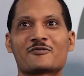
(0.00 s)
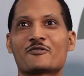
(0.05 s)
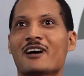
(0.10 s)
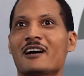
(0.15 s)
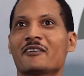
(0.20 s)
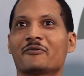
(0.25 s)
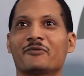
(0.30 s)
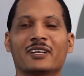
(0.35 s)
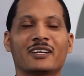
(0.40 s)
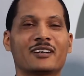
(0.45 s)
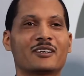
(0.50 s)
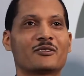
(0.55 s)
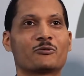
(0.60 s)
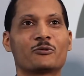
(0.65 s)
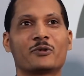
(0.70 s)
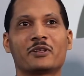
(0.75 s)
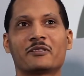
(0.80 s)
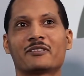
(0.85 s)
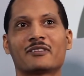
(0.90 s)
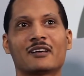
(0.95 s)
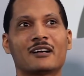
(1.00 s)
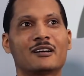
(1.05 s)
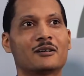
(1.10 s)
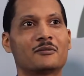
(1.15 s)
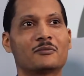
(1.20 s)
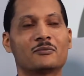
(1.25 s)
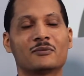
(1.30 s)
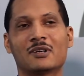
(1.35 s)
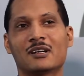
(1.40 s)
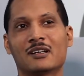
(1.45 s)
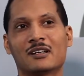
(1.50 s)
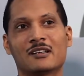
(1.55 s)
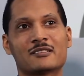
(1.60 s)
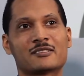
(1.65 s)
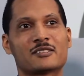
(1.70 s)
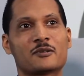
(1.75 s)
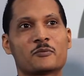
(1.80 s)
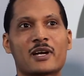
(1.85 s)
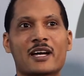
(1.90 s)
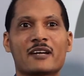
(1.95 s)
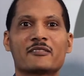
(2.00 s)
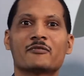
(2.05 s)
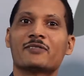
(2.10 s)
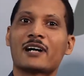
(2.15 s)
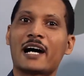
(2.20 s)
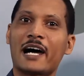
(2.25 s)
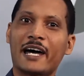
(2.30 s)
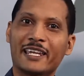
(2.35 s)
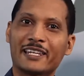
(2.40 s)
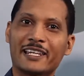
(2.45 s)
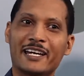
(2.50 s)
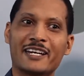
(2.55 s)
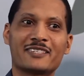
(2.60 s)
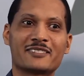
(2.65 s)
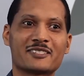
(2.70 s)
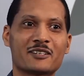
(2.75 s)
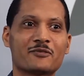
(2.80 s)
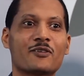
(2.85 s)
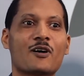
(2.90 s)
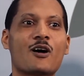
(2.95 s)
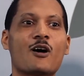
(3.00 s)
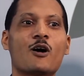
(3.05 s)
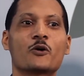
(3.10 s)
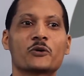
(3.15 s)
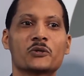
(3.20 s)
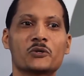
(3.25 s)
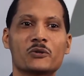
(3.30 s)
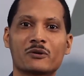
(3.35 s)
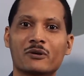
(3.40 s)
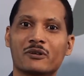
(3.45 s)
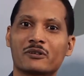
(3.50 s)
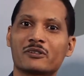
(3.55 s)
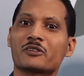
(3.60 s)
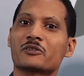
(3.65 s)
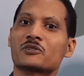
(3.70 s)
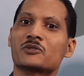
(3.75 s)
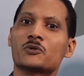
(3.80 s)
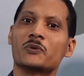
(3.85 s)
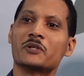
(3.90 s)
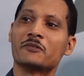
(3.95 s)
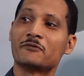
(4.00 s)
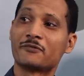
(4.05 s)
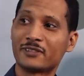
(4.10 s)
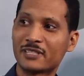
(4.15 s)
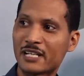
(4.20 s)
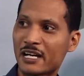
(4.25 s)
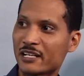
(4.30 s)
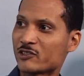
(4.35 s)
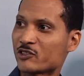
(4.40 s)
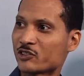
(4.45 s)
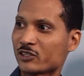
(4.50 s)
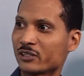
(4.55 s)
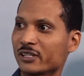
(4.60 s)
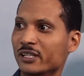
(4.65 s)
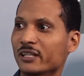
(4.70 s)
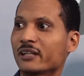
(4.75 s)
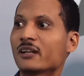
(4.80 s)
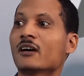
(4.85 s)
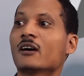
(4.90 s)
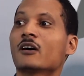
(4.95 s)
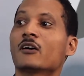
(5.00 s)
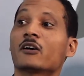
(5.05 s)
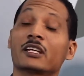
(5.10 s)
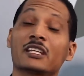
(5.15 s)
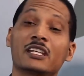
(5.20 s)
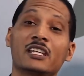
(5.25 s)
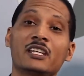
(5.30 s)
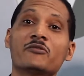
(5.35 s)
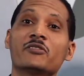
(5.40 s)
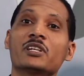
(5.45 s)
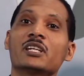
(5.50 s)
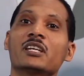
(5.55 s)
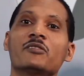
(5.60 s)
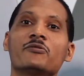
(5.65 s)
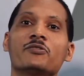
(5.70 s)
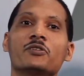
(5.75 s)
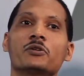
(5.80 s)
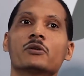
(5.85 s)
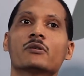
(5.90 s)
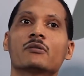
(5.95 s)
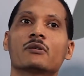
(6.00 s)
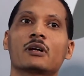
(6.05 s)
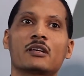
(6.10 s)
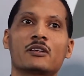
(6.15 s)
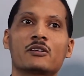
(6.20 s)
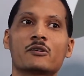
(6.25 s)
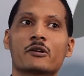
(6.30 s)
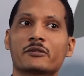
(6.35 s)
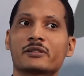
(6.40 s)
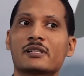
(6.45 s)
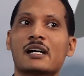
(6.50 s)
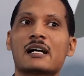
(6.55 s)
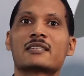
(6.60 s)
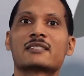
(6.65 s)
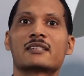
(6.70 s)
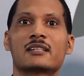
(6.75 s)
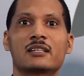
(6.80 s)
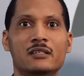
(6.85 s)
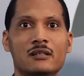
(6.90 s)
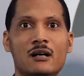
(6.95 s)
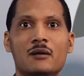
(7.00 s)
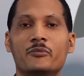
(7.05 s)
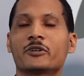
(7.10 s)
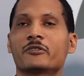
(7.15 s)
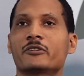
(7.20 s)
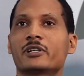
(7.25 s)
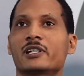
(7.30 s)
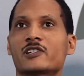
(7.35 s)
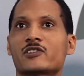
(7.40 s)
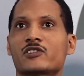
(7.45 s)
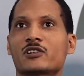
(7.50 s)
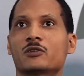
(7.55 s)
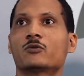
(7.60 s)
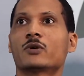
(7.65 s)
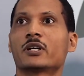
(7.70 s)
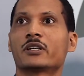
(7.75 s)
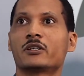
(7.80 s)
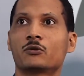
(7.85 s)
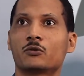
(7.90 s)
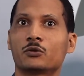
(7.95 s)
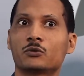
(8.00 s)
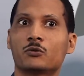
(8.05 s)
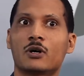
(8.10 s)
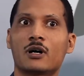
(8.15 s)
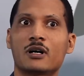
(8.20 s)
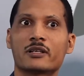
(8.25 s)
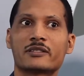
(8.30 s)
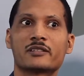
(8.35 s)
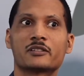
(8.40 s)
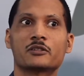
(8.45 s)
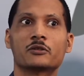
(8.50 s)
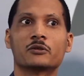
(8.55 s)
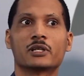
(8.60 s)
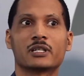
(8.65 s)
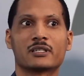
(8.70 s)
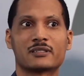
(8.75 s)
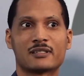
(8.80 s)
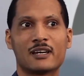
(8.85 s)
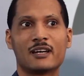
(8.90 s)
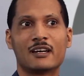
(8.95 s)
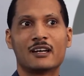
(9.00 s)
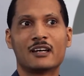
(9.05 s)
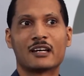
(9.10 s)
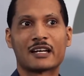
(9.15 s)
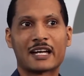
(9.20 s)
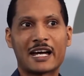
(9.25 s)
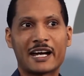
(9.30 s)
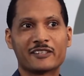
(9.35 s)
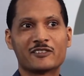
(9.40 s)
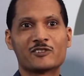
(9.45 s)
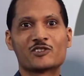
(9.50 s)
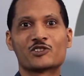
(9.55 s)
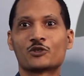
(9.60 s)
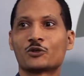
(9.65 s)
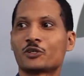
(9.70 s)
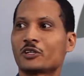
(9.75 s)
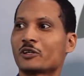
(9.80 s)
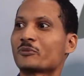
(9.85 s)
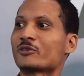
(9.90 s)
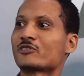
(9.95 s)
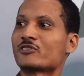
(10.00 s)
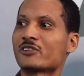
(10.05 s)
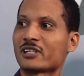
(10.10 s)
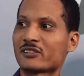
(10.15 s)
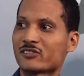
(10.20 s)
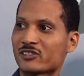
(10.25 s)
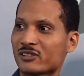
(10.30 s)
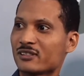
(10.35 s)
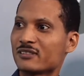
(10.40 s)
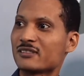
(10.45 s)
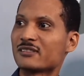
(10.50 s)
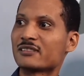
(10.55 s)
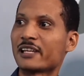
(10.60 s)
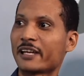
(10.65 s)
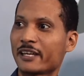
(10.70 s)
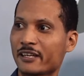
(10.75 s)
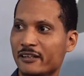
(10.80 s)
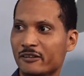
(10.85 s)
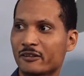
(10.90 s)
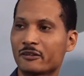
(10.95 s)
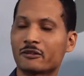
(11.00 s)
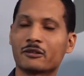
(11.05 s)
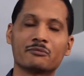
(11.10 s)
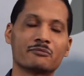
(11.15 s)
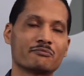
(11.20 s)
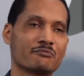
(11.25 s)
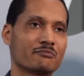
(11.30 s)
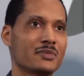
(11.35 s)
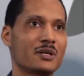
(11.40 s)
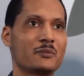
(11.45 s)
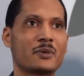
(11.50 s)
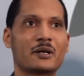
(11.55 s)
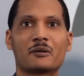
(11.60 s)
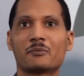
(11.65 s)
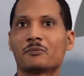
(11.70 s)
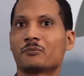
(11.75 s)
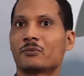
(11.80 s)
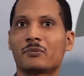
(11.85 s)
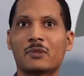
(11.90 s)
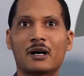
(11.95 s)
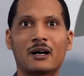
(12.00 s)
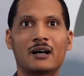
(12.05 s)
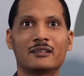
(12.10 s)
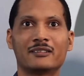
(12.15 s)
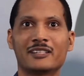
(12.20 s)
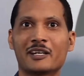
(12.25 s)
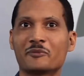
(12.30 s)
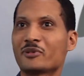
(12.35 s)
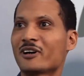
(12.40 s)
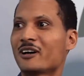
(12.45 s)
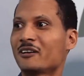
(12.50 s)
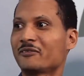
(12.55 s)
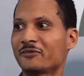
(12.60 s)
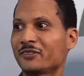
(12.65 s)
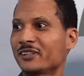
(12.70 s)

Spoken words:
nice graphic with some kind of highlights of how you're doing financially. Mm-hmm. Or even if you're not in operation, what you would want to do is kind of show your projections, like your maybe net